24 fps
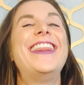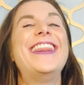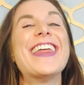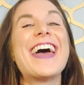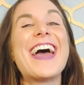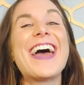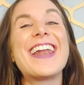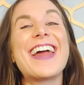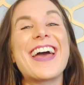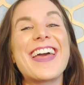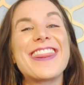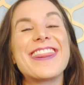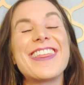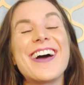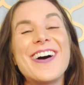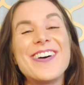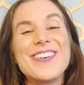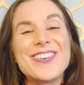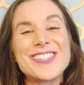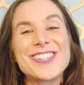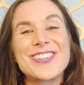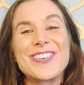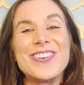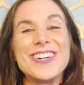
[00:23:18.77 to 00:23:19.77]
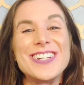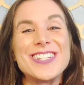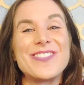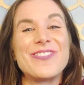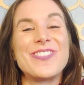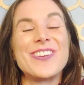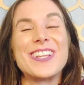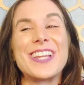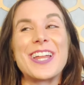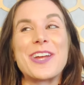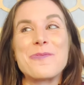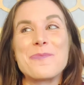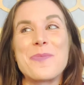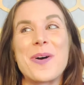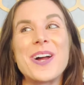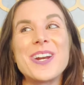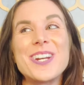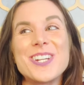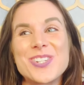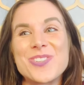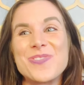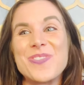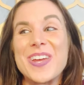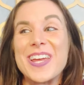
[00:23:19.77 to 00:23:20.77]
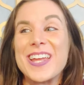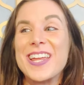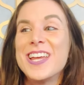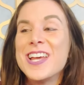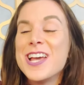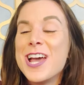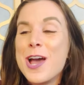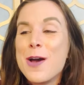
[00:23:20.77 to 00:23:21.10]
that I thought was going to feel like punishment,